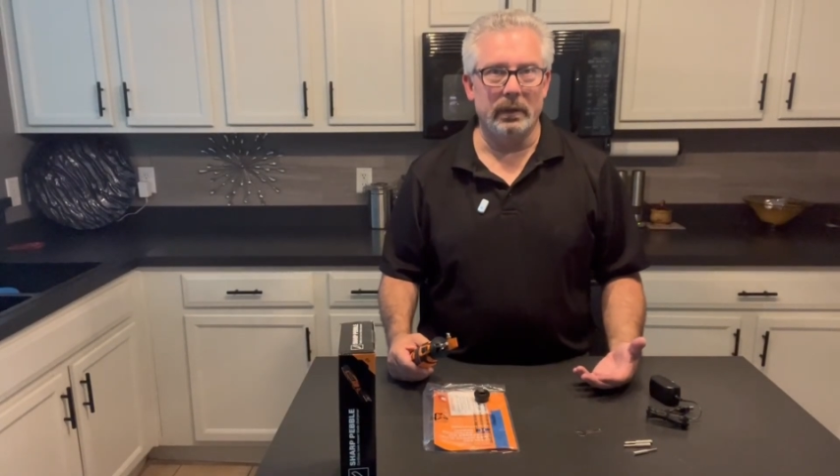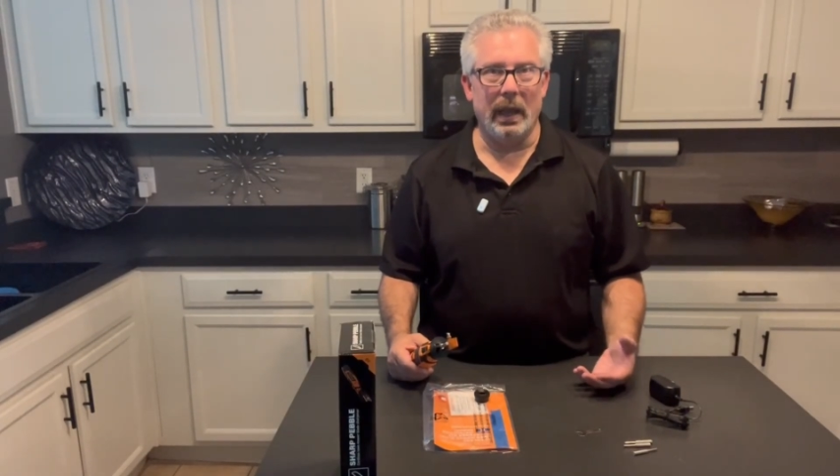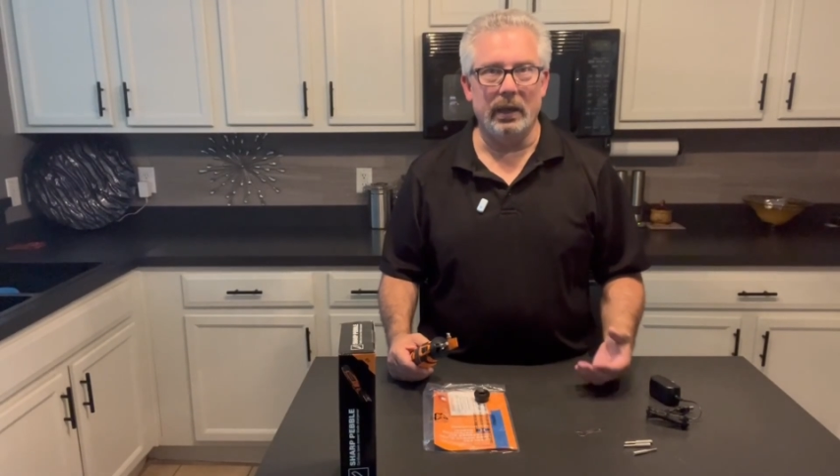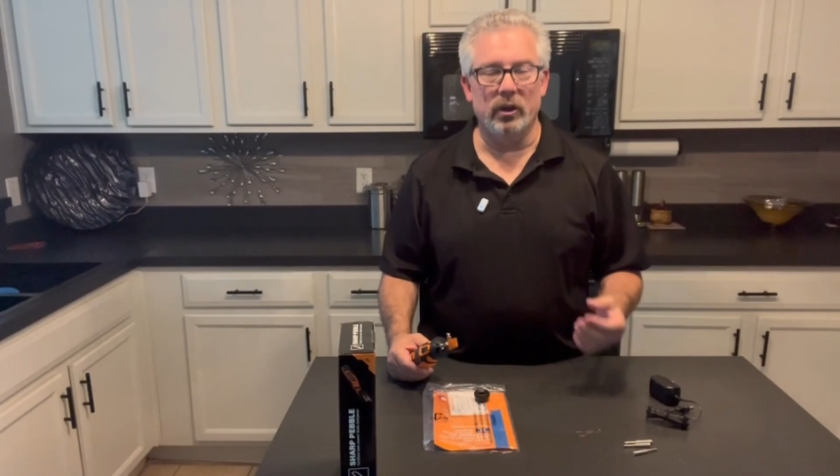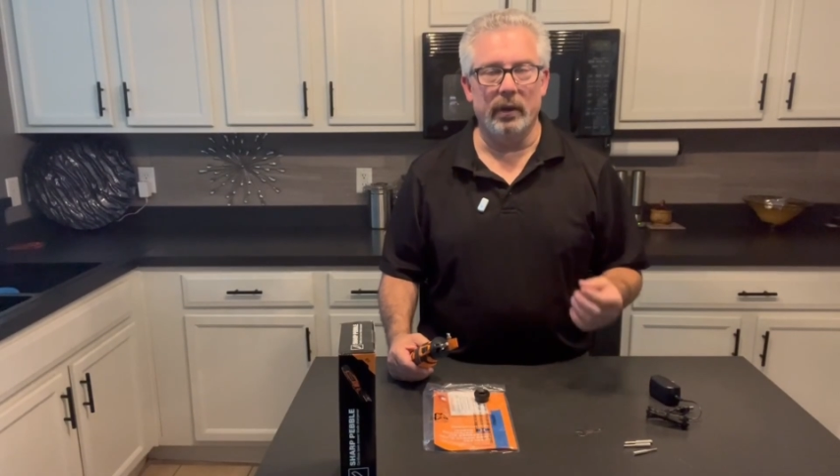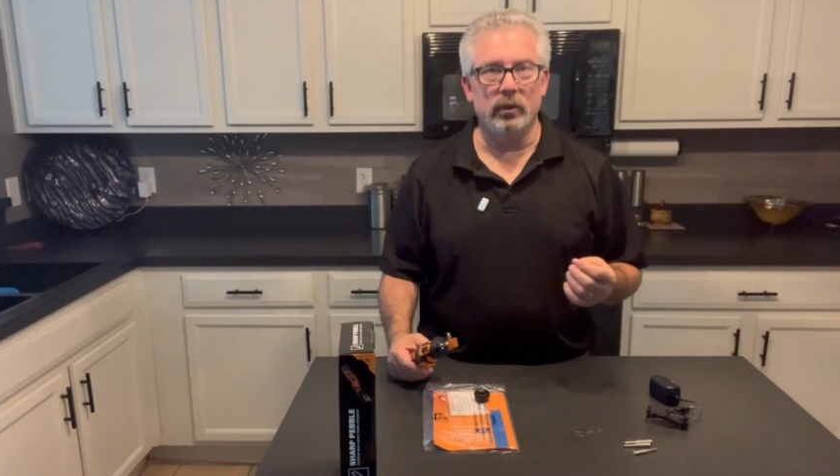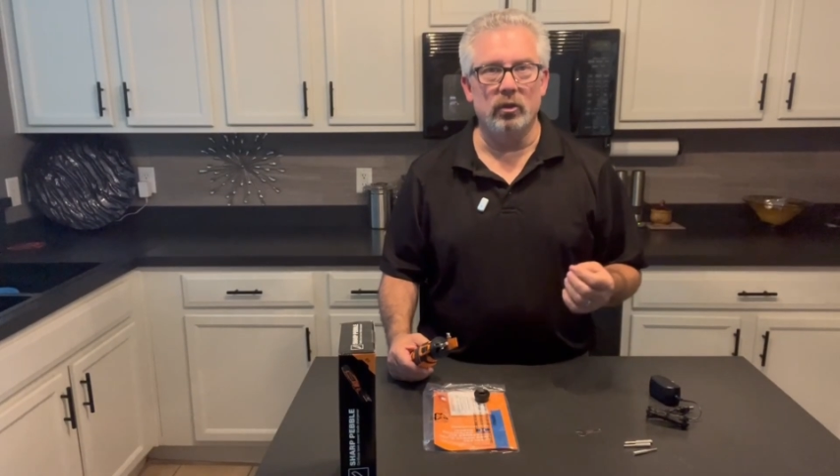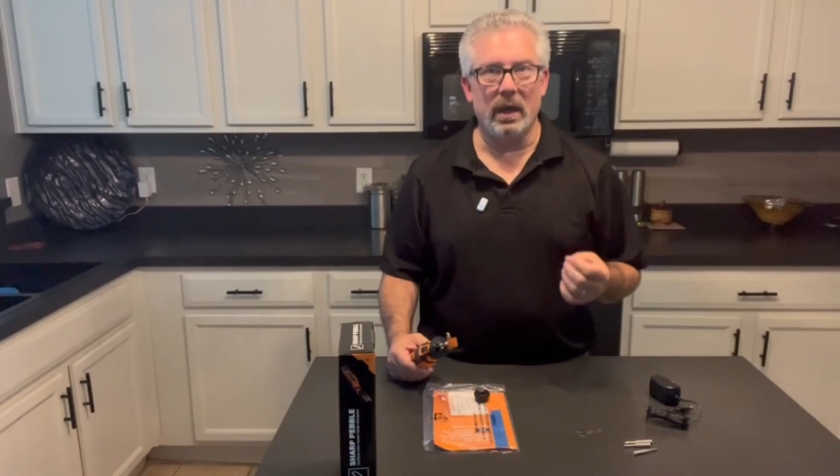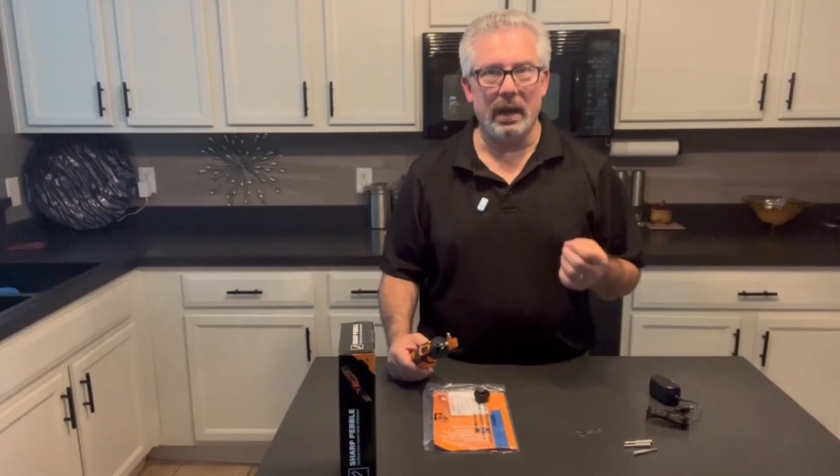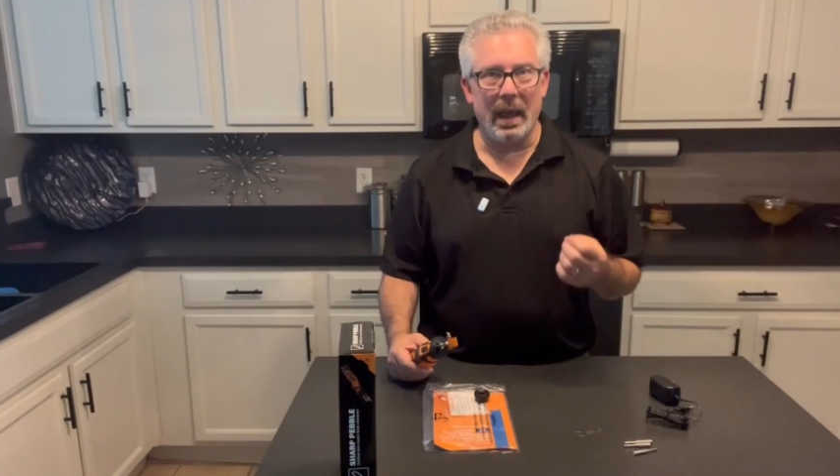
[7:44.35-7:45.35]
And you're going to have to
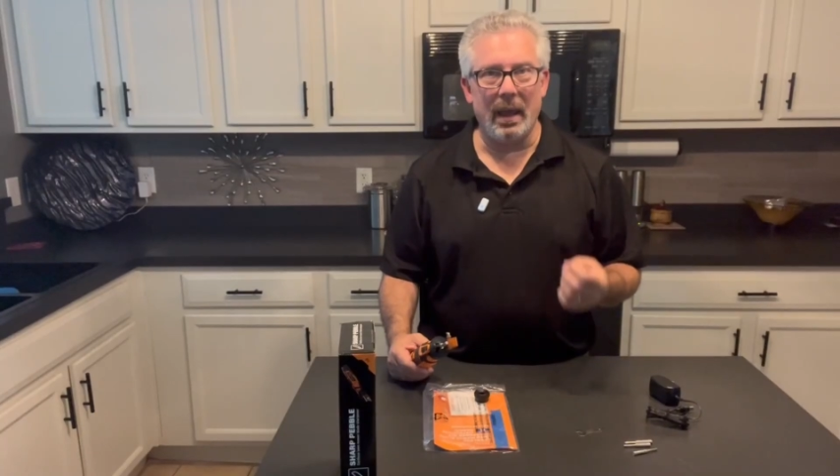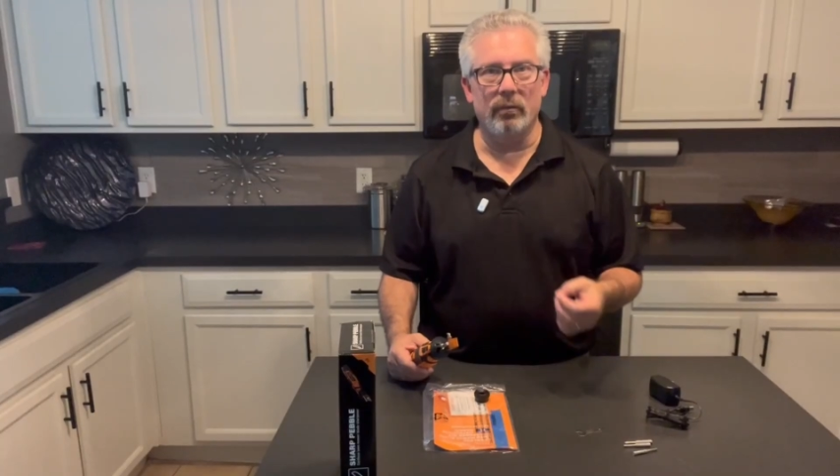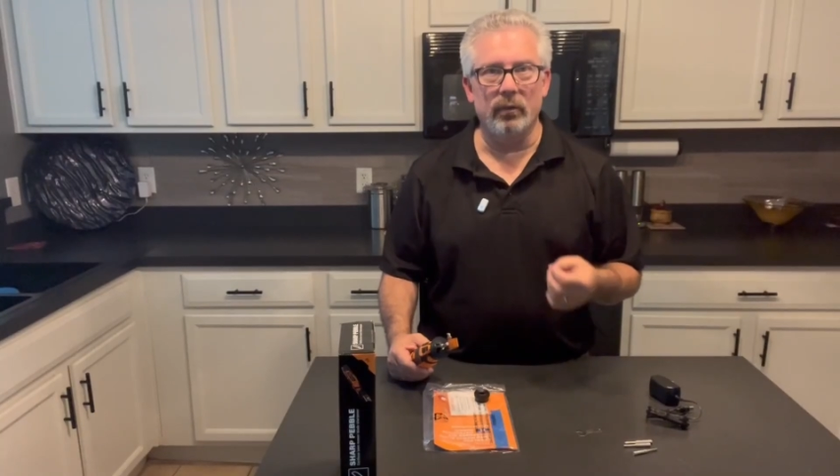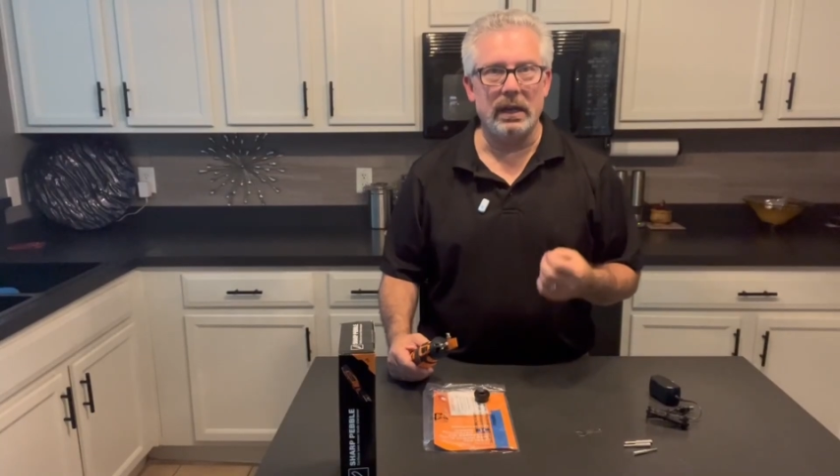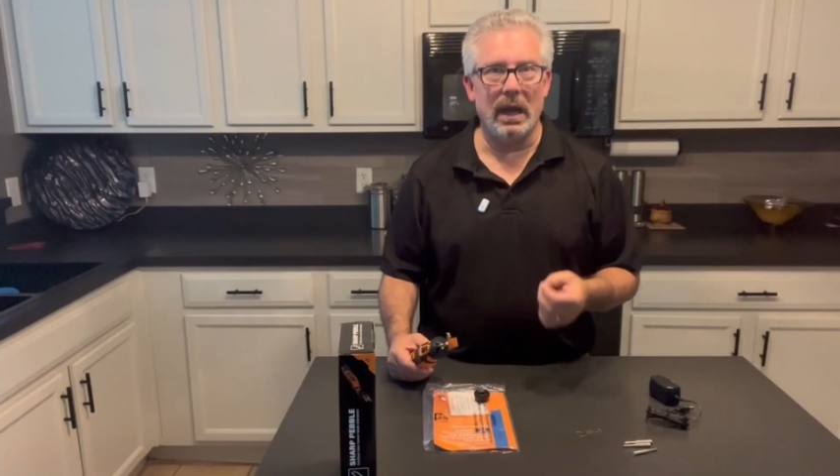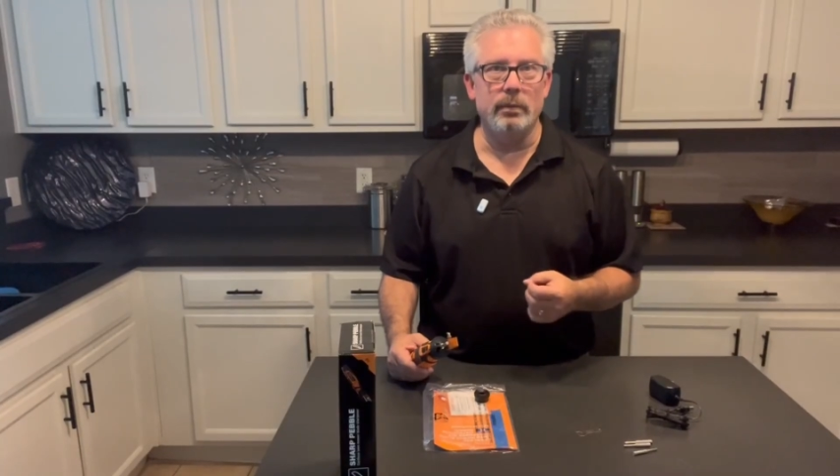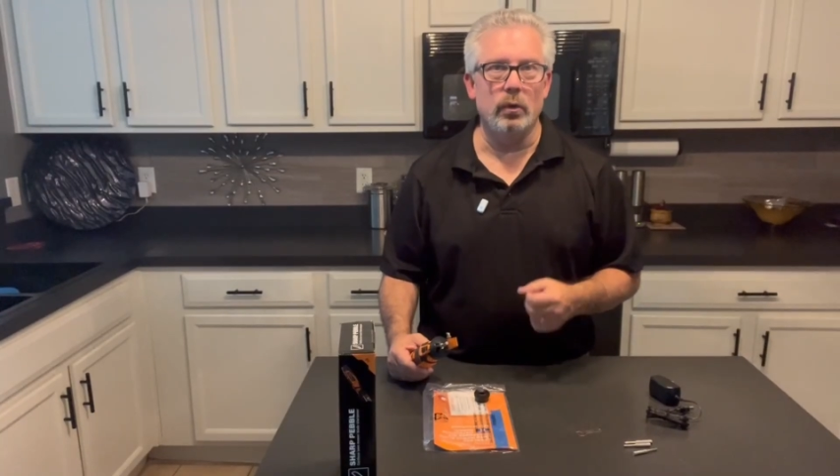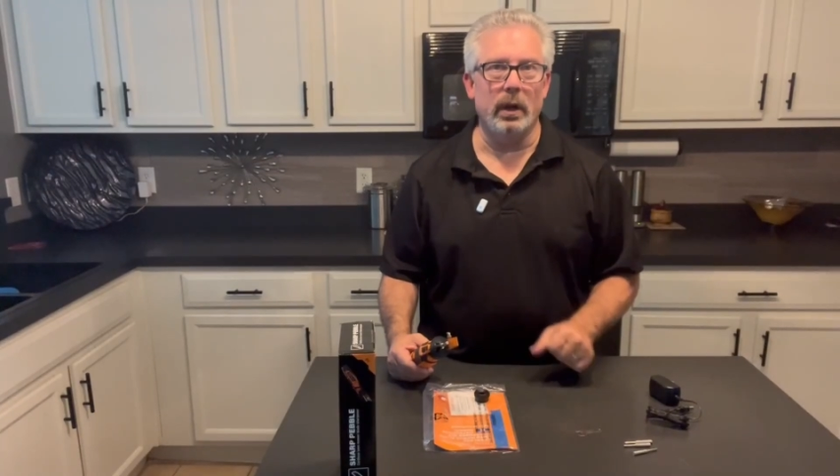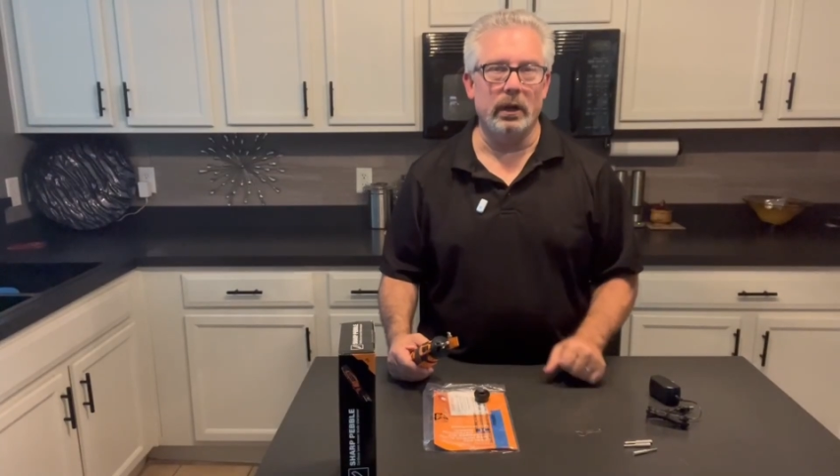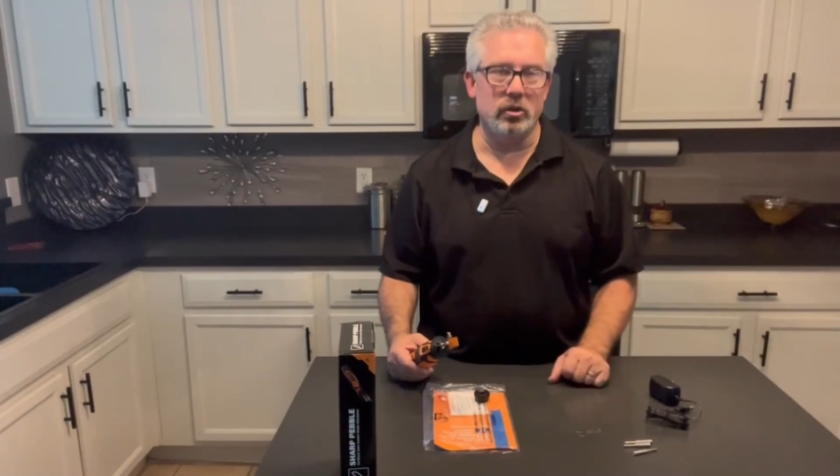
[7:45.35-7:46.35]
do that every time you
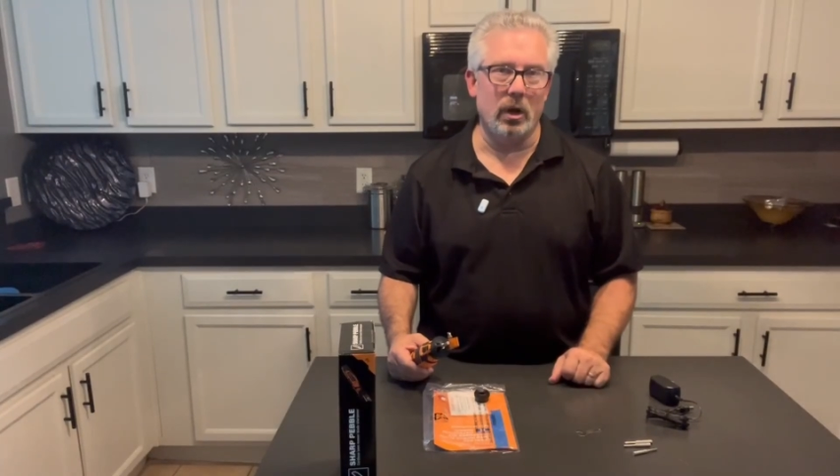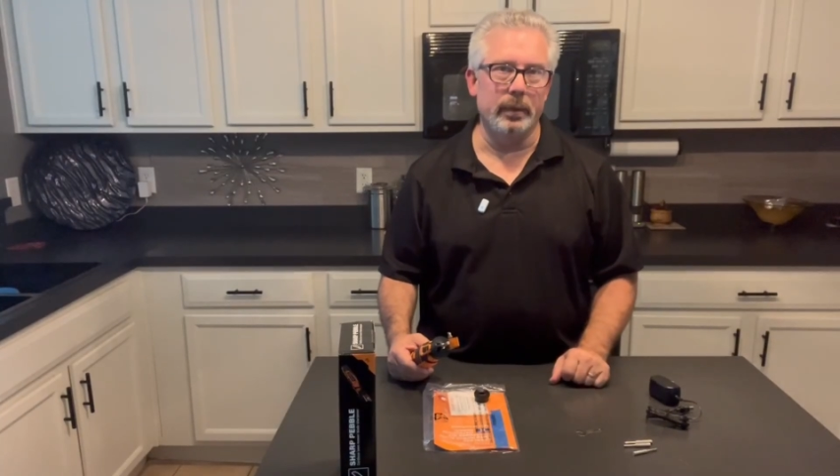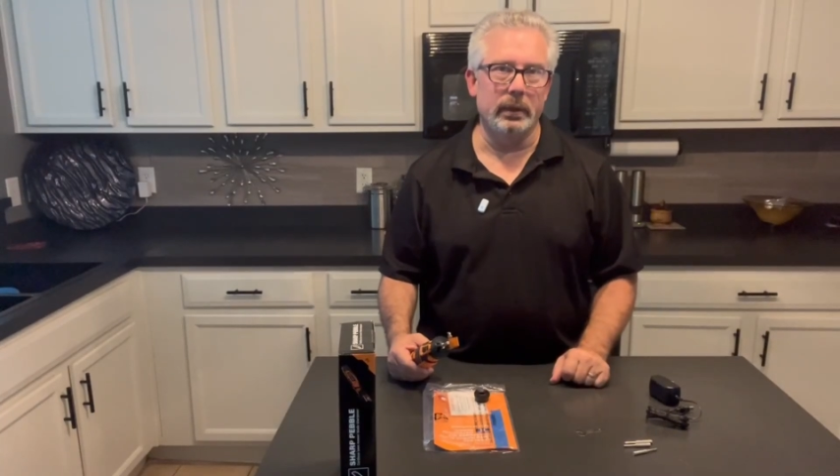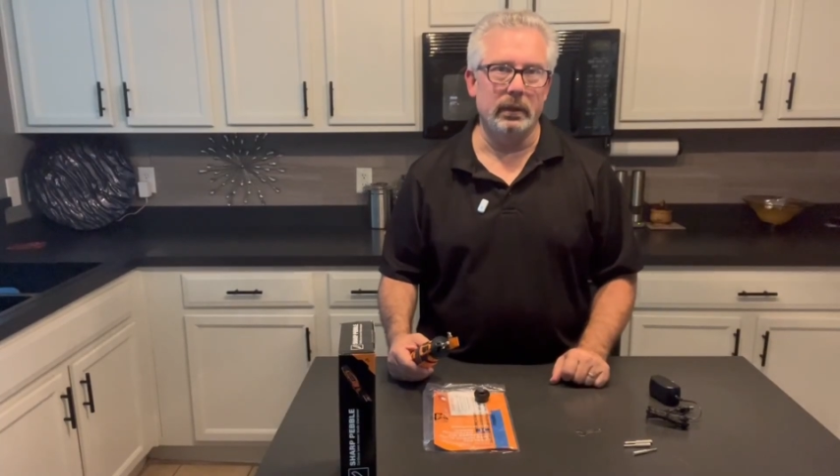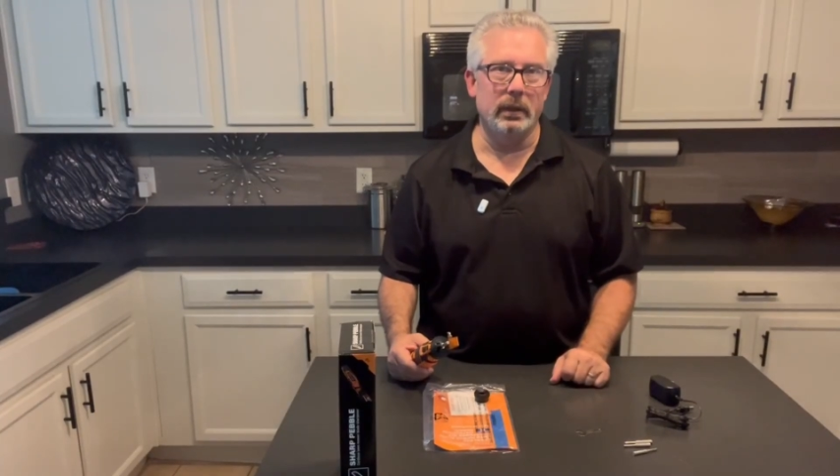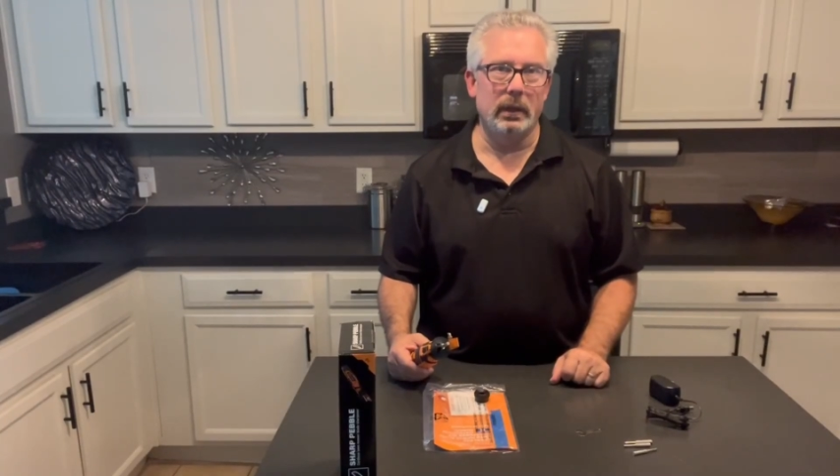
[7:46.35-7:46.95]
want it sharpened.